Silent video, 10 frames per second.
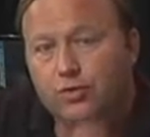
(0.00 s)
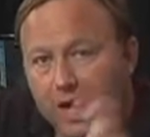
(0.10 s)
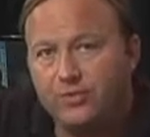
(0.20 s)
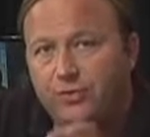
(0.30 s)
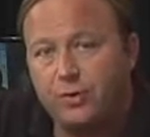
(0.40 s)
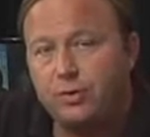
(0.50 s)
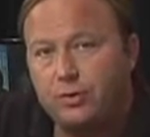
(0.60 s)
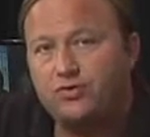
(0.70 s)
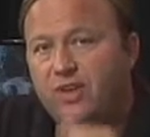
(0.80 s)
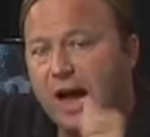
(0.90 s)

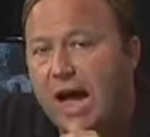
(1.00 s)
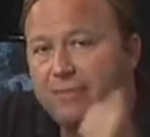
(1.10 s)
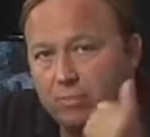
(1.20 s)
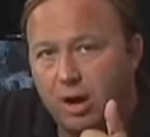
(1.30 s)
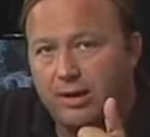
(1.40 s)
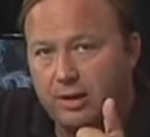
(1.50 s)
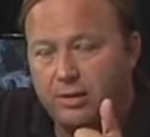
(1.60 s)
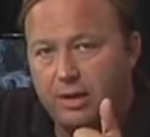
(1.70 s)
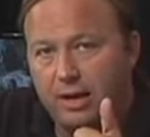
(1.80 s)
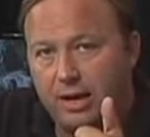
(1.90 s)
that I brought
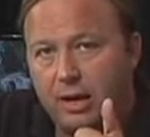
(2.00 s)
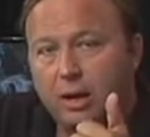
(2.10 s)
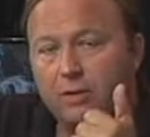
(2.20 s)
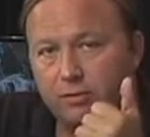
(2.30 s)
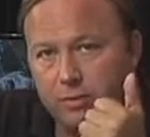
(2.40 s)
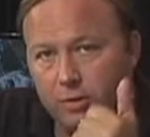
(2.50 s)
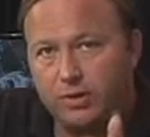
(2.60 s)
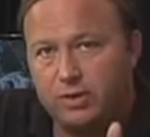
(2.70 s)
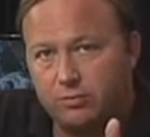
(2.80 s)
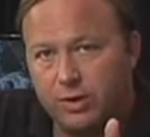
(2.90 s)
in today from
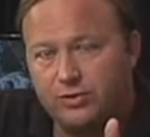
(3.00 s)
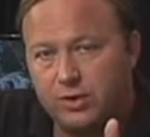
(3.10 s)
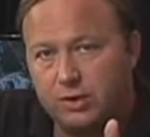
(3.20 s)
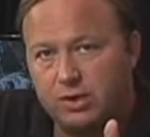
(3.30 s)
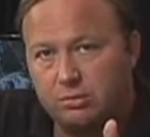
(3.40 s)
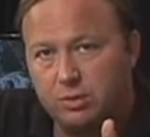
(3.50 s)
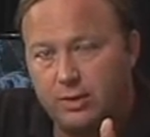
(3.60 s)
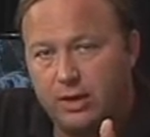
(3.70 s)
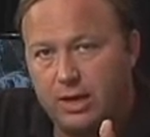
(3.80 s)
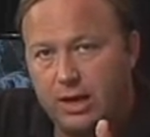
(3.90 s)
doing some research over
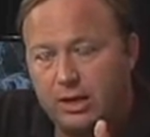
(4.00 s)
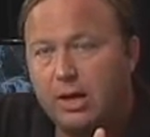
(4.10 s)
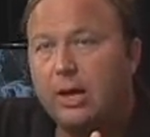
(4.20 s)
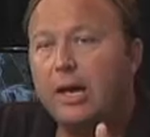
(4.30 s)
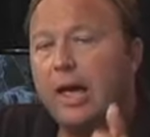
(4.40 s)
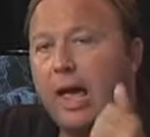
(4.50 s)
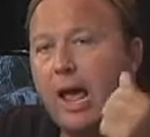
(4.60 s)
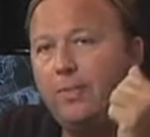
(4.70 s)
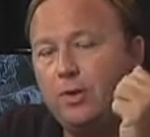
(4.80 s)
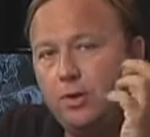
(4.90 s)
the weekend,
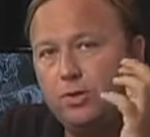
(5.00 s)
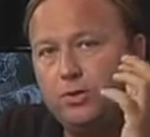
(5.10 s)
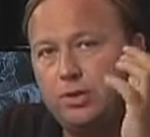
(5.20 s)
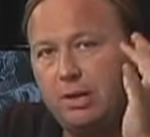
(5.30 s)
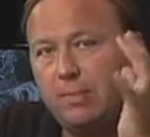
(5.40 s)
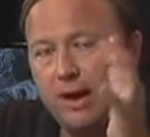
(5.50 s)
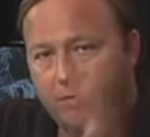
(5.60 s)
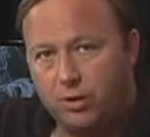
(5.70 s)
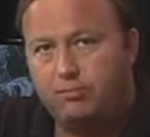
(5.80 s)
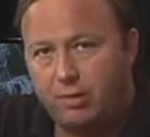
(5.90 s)
and the news that
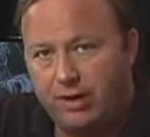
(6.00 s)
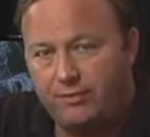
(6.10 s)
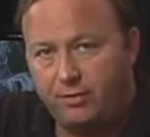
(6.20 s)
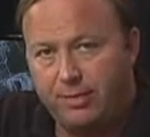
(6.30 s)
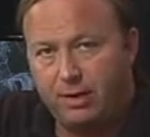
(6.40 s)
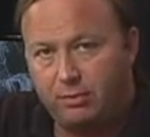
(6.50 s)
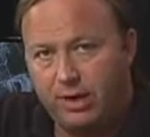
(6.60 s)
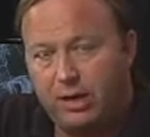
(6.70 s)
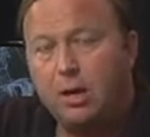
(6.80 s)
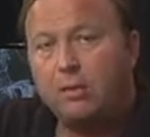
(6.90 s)
my crew printed for me to
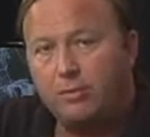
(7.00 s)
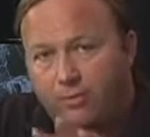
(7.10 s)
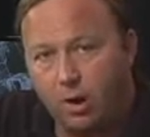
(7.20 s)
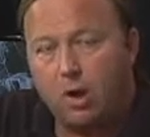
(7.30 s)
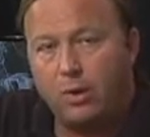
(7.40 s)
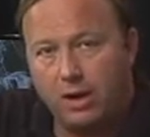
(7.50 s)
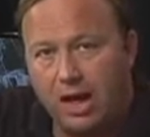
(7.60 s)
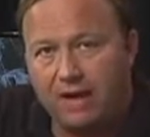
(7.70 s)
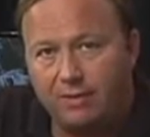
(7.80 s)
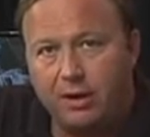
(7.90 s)
read before I went
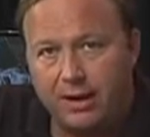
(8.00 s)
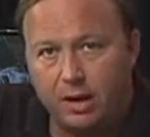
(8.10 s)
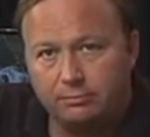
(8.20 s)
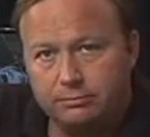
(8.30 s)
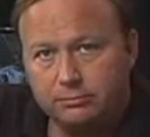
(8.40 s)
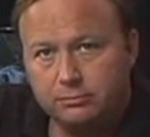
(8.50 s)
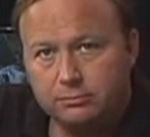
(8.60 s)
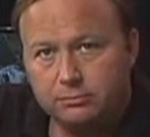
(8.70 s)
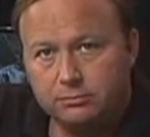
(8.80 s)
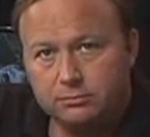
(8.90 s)
live on air.
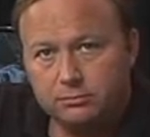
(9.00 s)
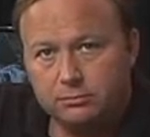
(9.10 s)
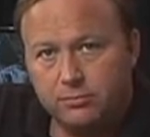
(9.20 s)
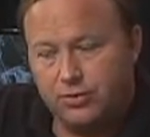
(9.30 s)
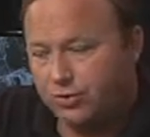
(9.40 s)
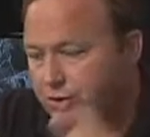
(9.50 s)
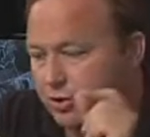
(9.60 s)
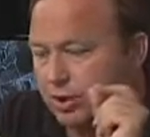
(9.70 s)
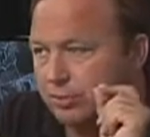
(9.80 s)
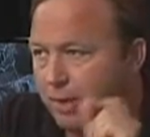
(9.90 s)
This is
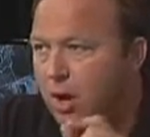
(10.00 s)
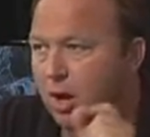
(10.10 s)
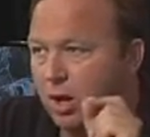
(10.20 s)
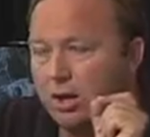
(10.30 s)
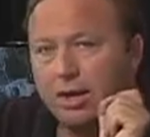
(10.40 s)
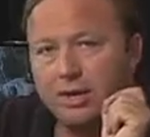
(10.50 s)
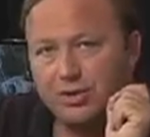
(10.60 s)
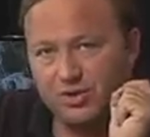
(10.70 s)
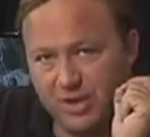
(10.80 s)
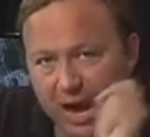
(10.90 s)
just a small
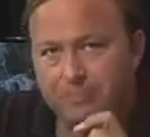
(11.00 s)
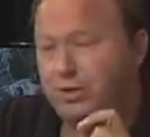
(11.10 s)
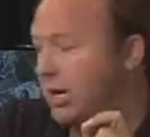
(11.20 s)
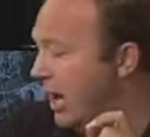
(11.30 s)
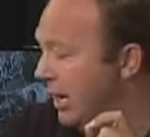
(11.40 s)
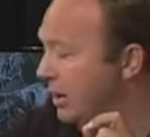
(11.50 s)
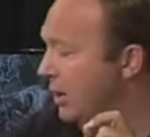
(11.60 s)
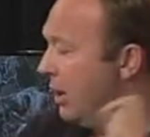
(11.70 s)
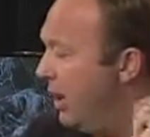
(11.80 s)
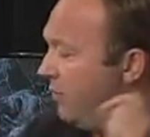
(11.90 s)
snapshot
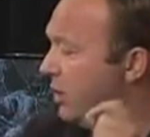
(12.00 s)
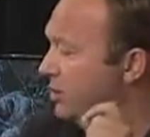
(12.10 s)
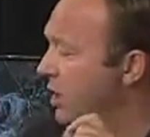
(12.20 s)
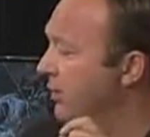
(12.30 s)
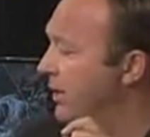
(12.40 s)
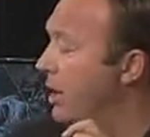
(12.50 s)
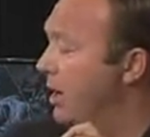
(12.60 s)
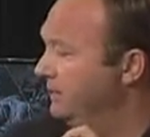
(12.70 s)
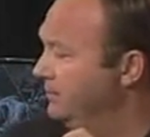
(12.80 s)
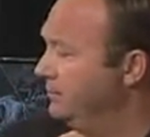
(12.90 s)
of what's going
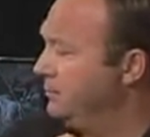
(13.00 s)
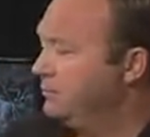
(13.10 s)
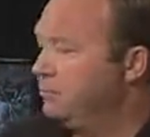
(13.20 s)
on.